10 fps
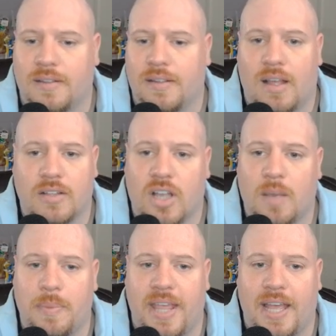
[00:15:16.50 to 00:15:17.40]
On
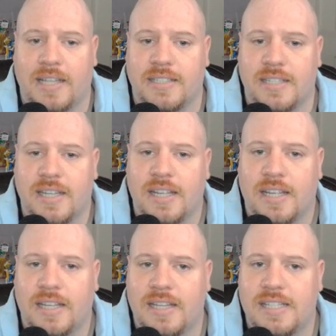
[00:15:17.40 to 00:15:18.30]
top of that,
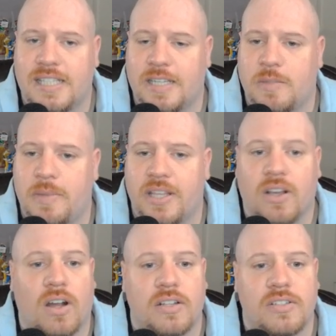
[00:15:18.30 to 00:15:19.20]
this seems to be the
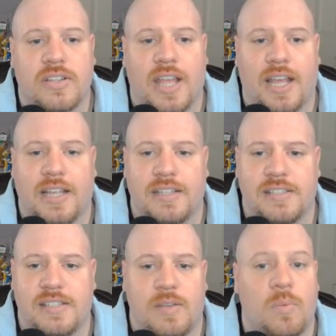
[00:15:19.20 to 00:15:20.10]
console that
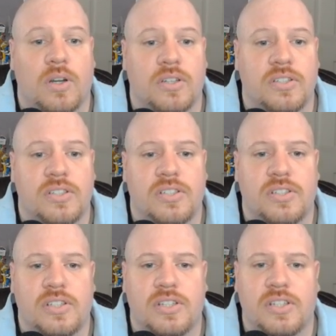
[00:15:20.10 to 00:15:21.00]
has the
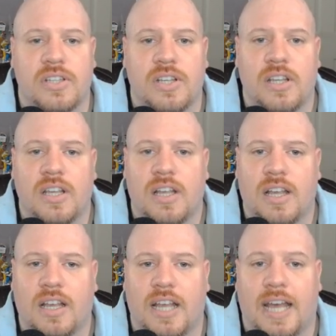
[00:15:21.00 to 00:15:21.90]
worst
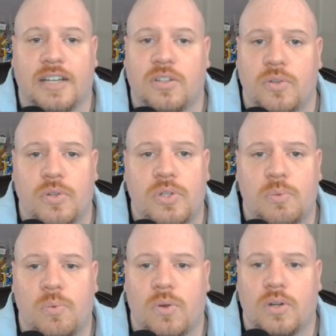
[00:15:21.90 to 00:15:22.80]
attitude
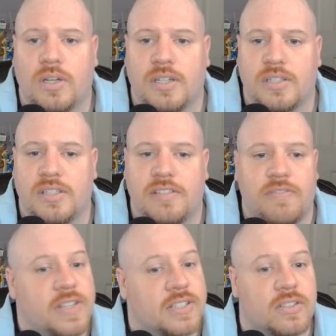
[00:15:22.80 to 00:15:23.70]
towards
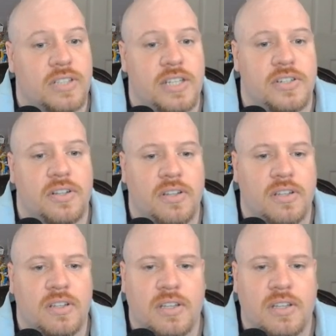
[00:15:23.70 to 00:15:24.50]
physical digital.